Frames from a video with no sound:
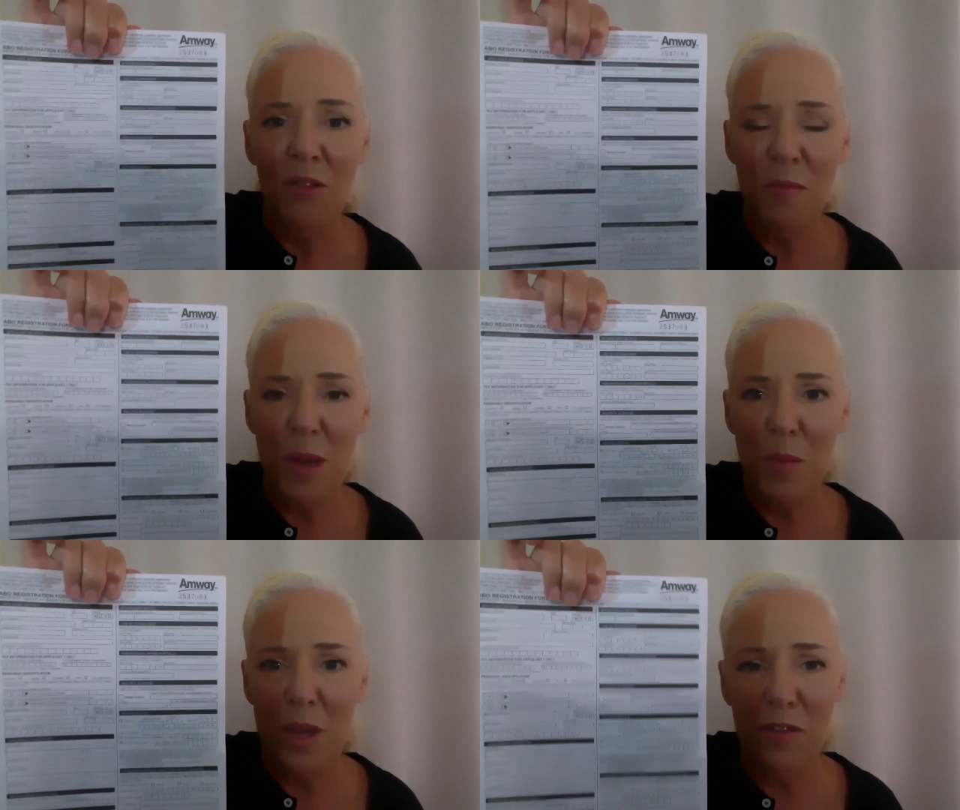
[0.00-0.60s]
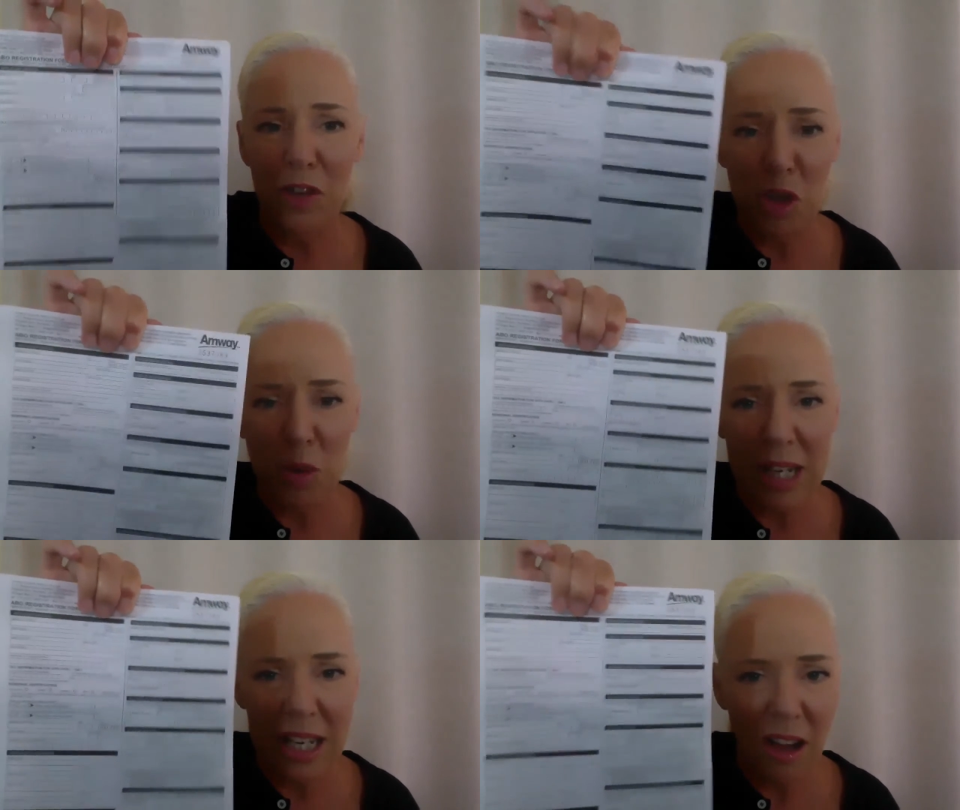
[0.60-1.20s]
Remember, if you're
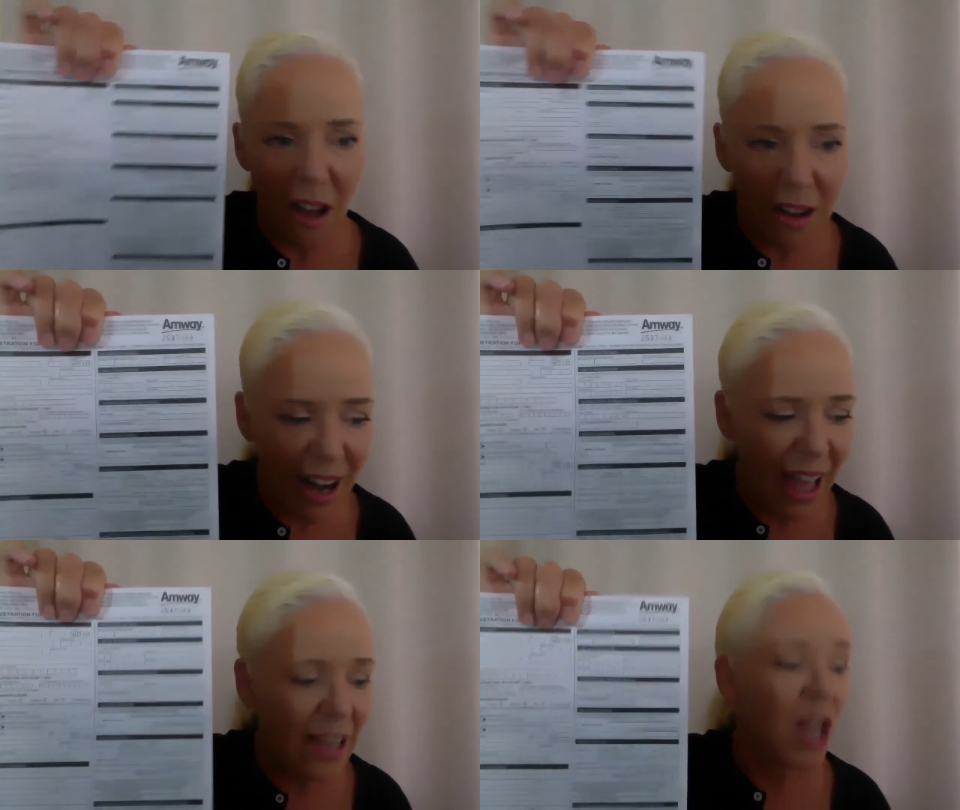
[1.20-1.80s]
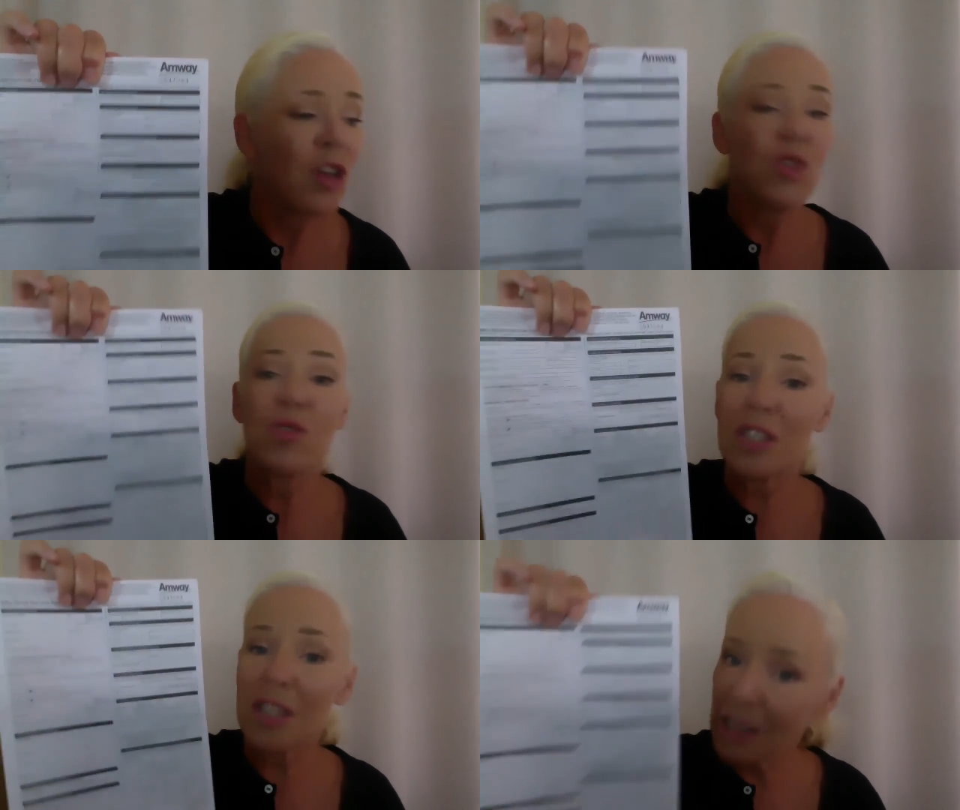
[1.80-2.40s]
doing it online, you
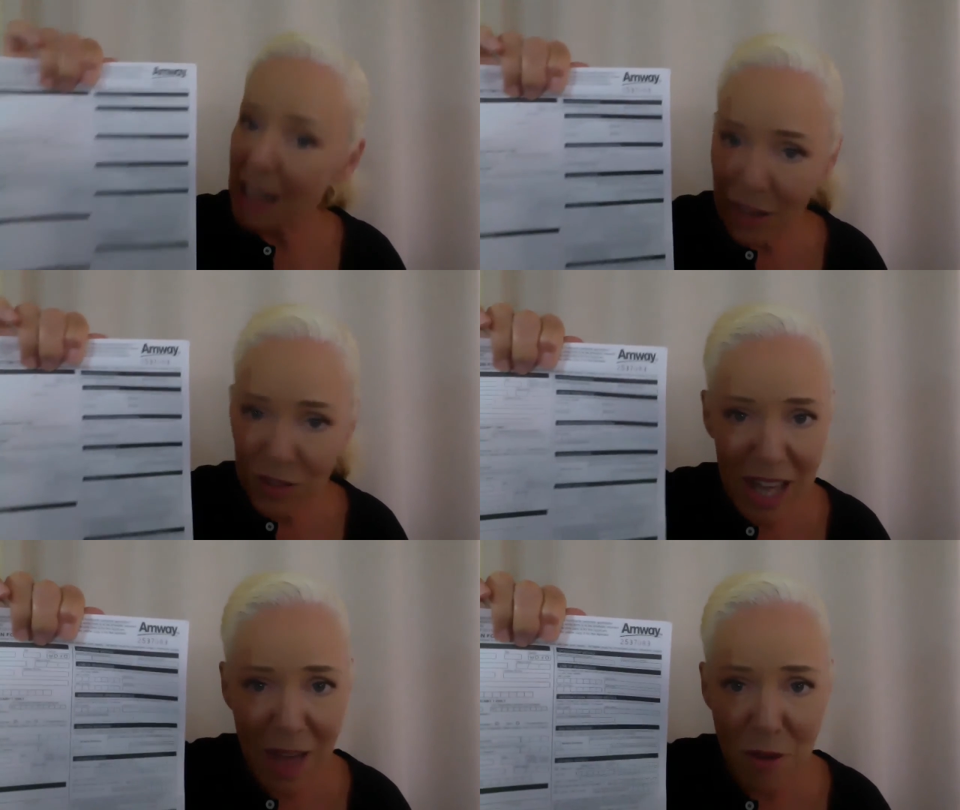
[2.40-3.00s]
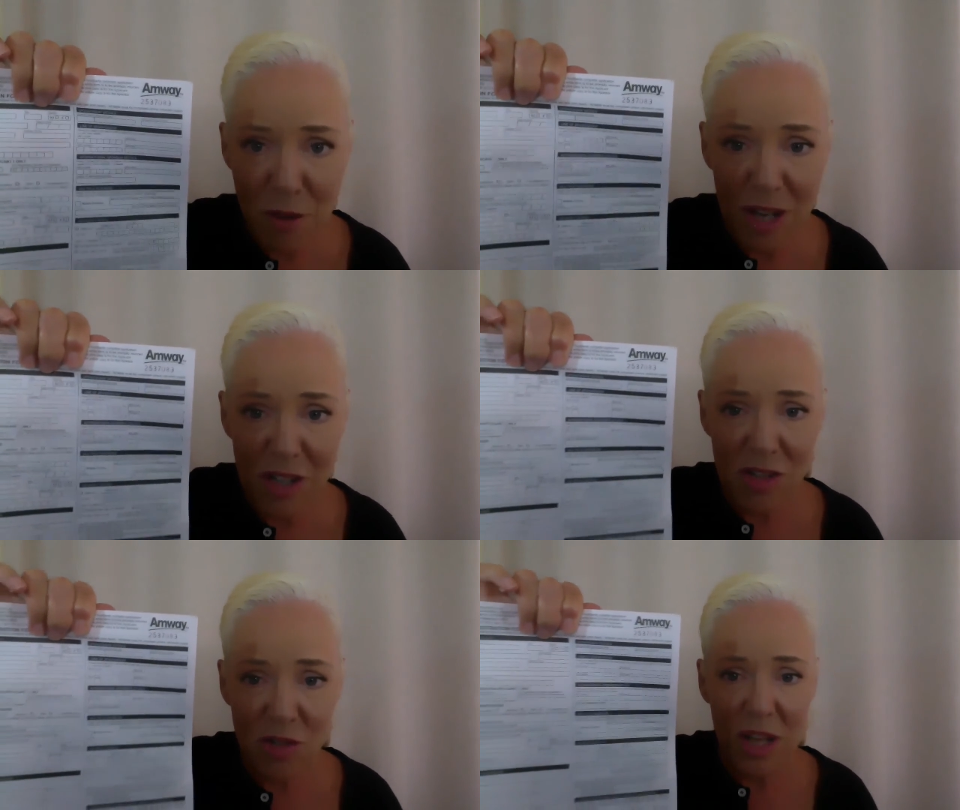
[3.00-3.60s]
still have to have a
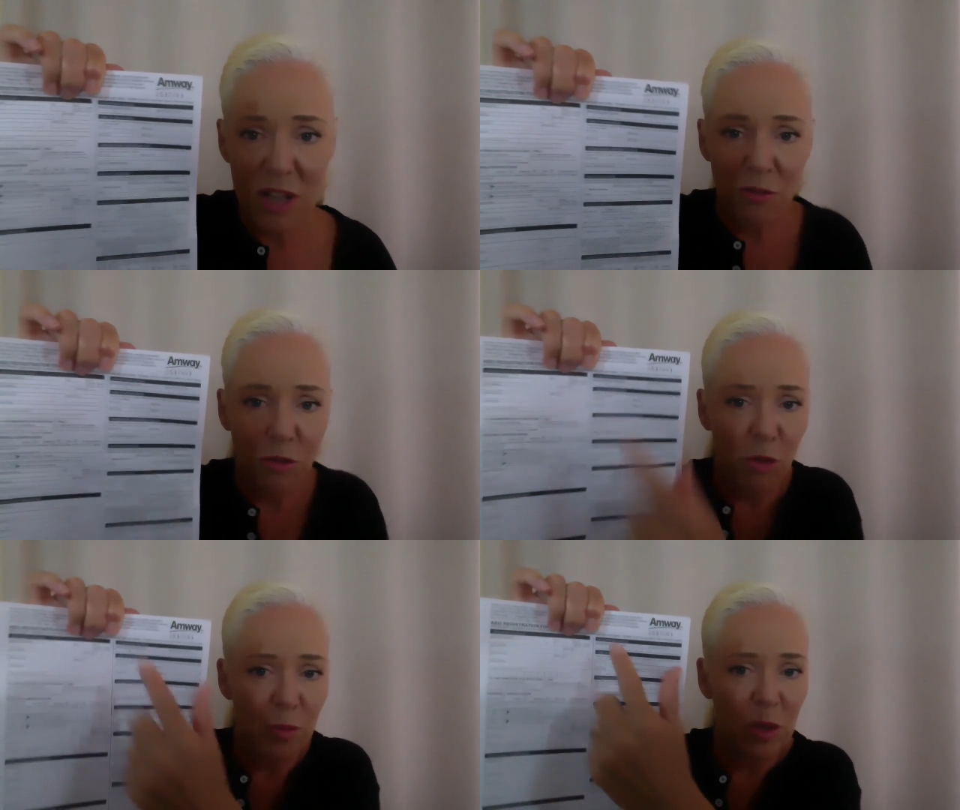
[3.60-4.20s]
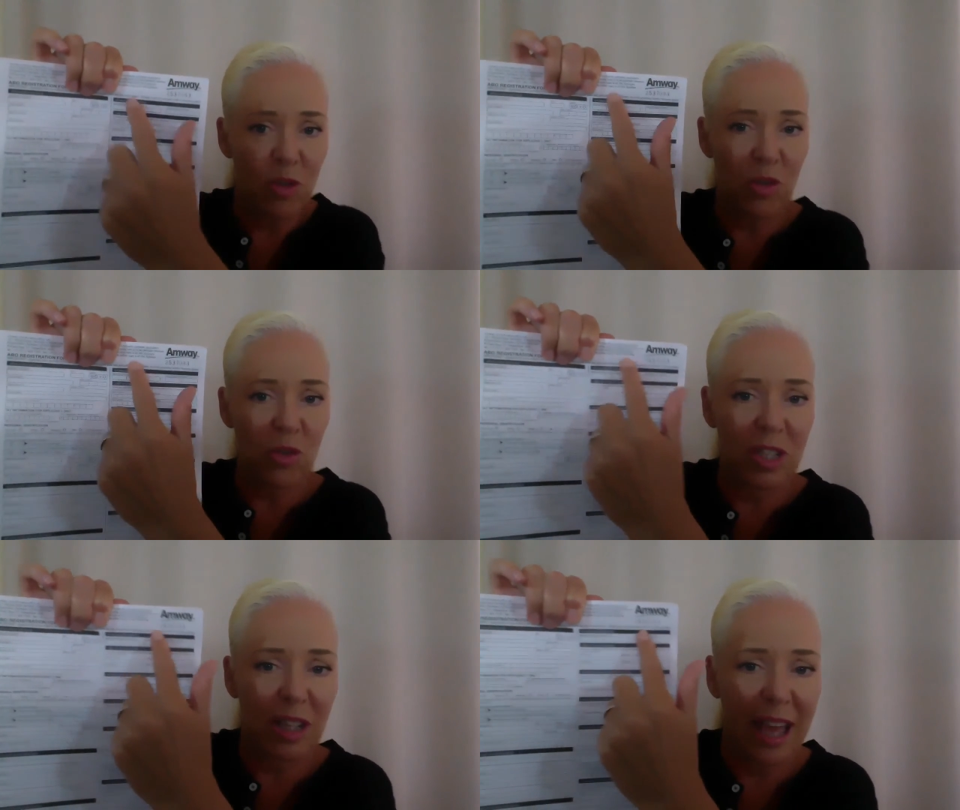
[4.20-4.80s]
registration form because you
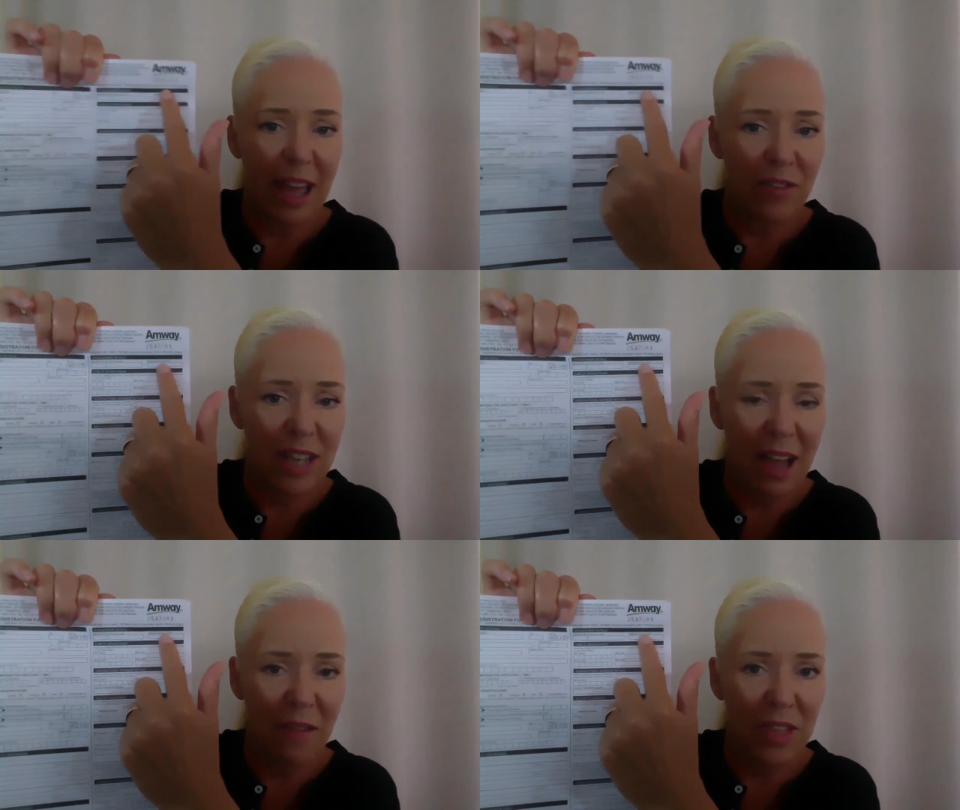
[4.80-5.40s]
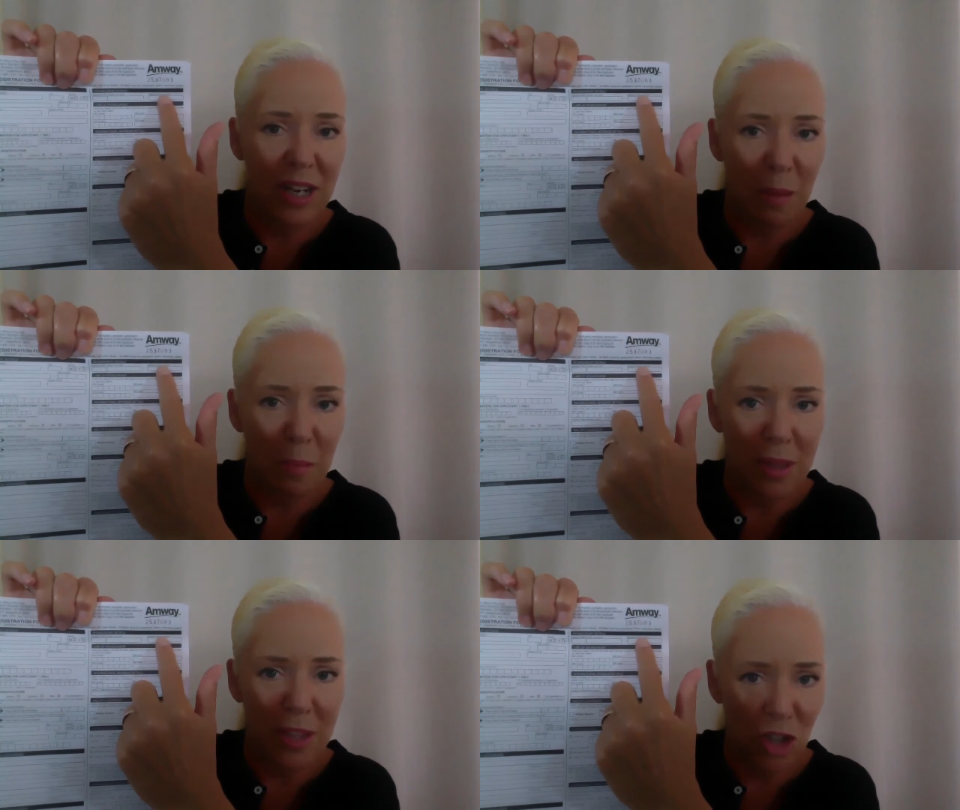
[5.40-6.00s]
still have to have the
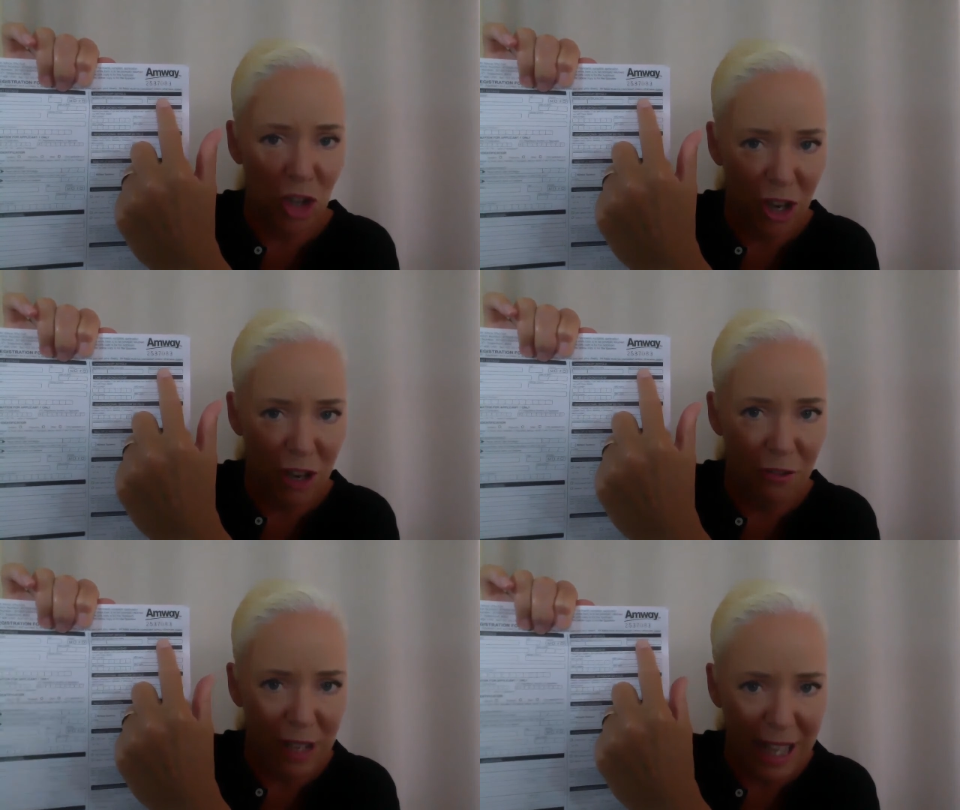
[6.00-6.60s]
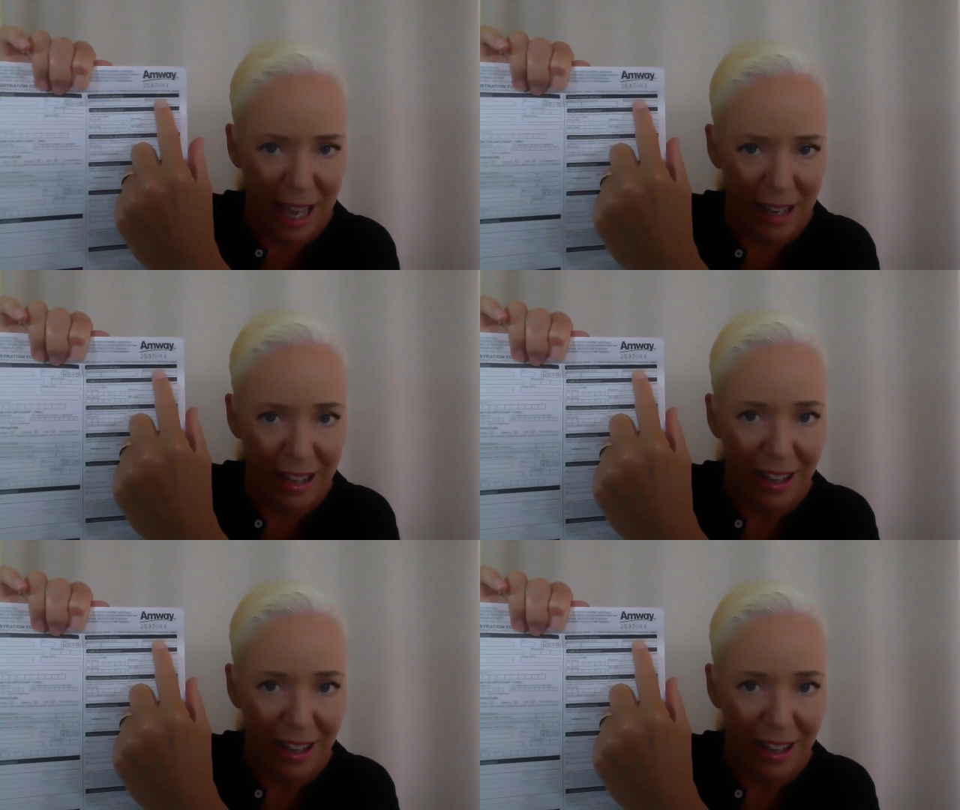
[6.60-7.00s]
number that you're going to fill in.